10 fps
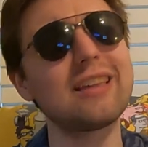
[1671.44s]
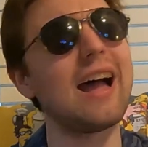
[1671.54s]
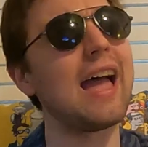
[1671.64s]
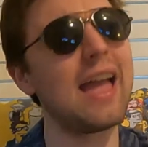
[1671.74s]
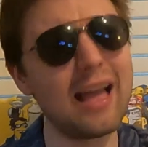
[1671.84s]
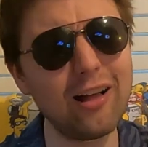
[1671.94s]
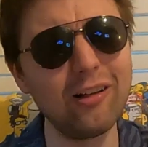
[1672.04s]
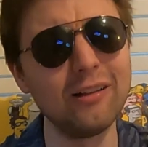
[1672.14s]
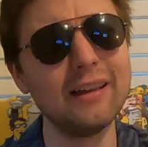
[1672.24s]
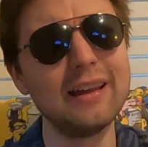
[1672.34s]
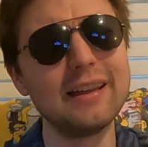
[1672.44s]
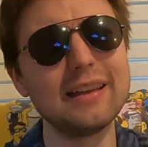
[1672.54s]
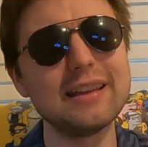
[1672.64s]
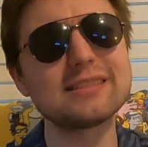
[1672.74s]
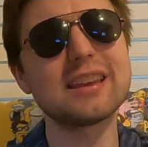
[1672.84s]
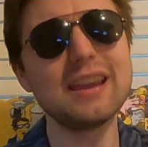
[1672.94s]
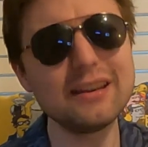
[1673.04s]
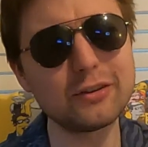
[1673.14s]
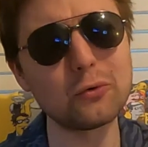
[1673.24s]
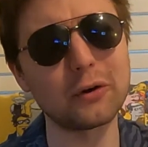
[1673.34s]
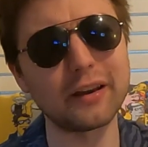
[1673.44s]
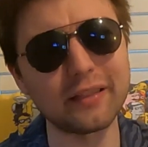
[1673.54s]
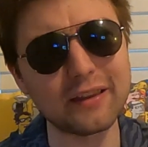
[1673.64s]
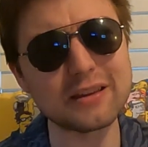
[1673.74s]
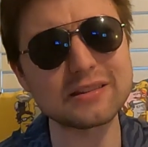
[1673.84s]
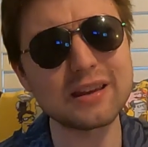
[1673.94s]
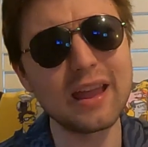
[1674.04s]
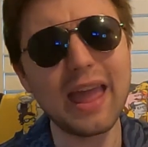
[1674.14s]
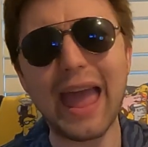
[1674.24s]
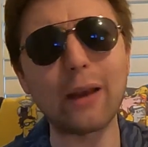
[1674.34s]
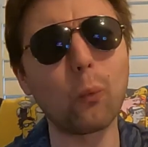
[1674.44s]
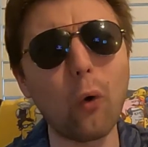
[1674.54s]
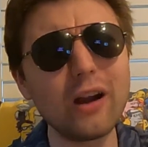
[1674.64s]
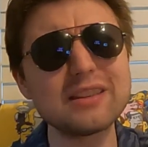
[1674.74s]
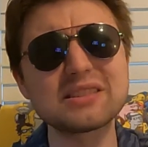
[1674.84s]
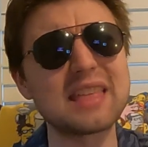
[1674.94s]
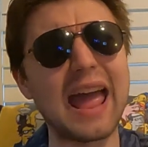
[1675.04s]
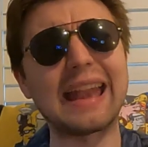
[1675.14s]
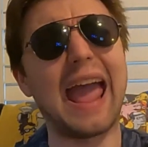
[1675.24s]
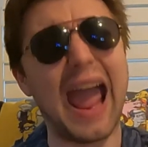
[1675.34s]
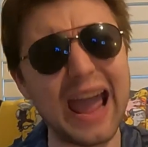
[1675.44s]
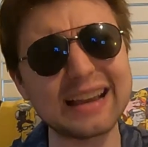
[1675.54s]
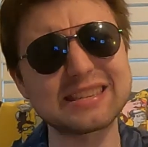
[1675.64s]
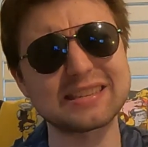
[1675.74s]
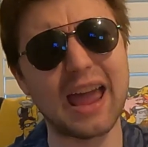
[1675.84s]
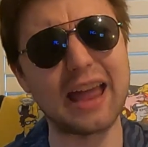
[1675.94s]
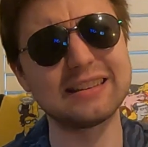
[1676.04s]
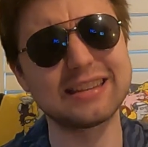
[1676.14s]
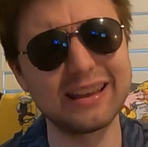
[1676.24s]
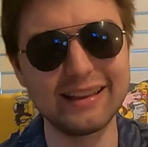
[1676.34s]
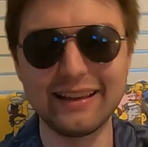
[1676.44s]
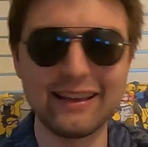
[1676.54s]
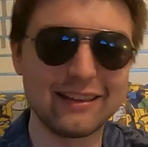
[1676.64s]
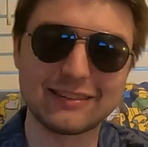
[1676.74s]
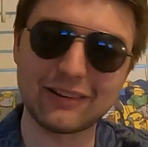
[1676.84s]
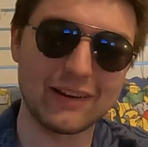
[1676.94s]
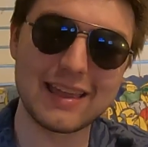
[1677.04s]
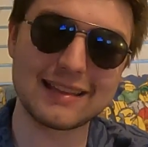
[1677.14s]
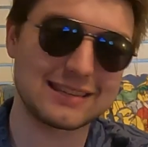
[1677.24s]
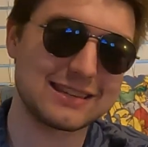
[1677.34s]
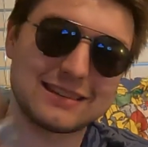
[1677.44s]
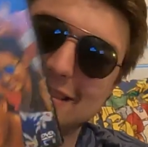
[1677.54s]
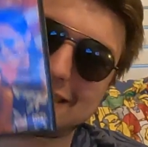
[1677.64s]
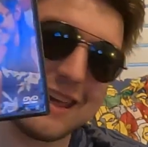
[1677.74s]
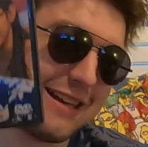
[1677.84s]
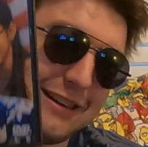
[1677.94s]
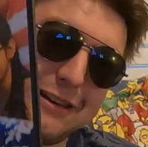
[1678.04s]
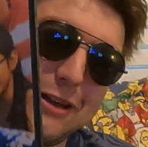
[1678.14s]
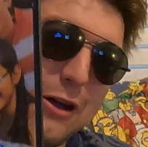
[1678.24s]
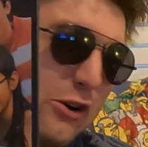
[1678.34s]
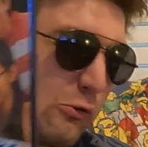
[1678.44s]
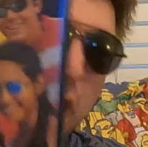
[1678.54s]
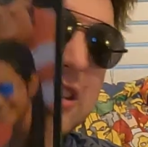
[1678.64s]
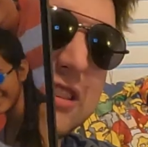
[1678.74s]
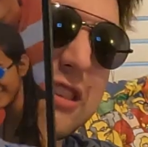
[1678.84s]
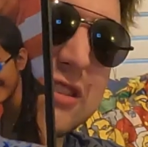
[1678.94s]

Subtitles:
the hell is he doing in this? And what is that accent? So it's Race the